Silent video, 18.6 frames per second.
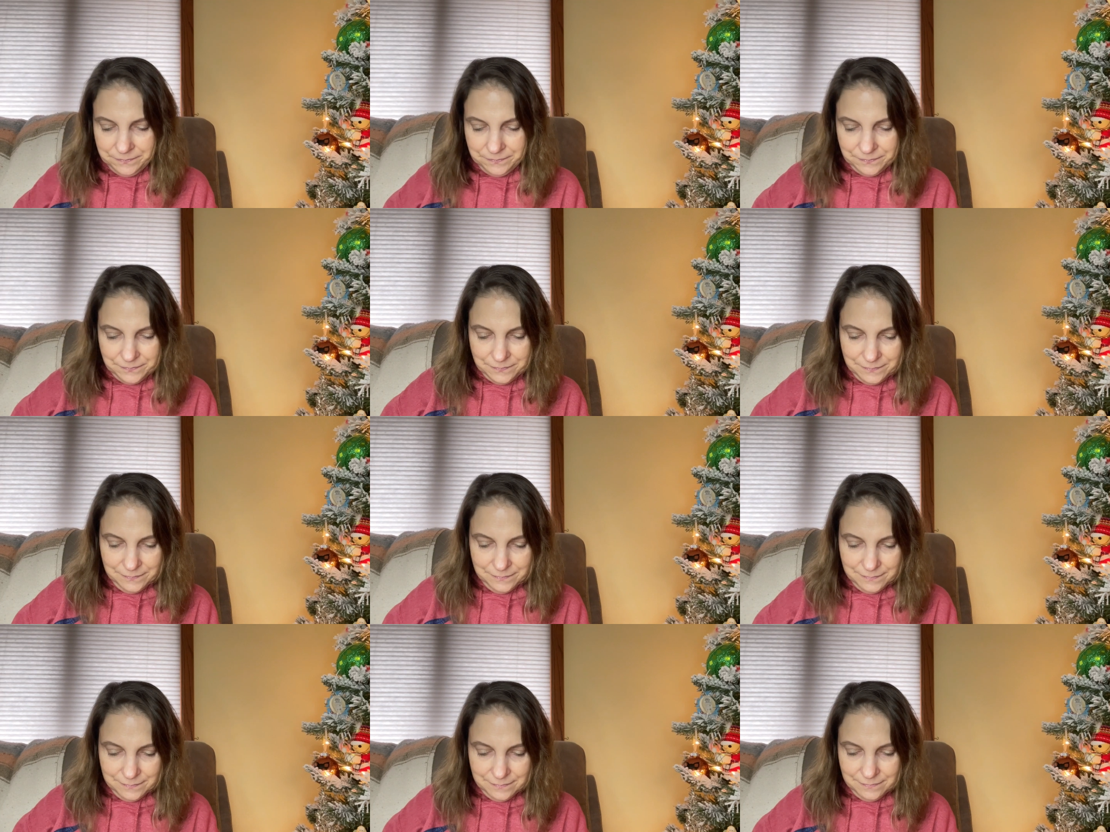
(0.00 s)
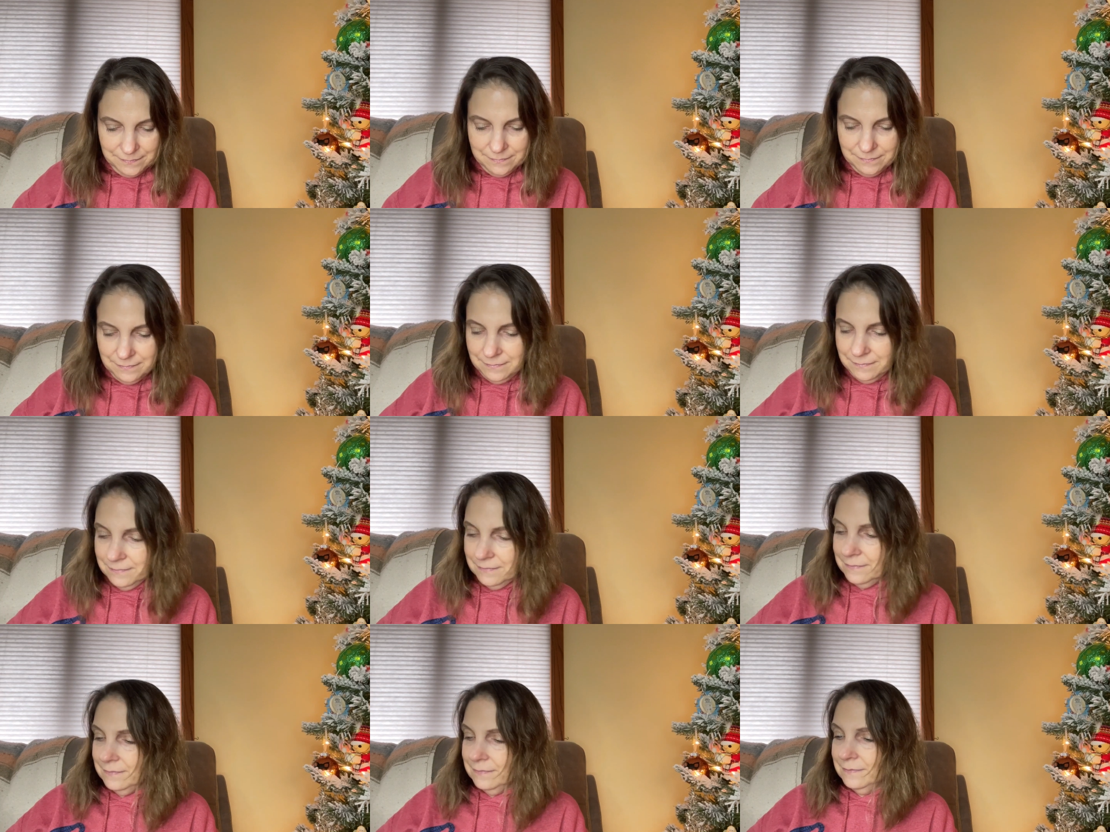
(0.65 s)

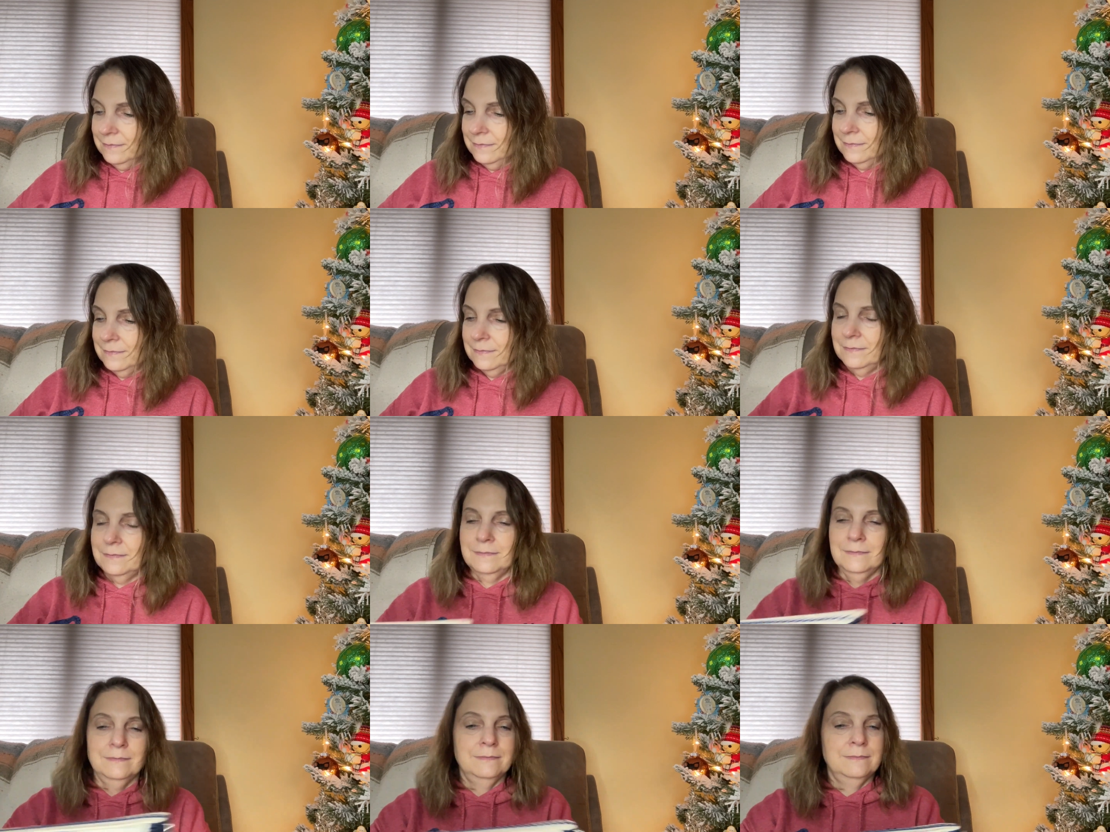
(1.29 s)
Nobody speaks.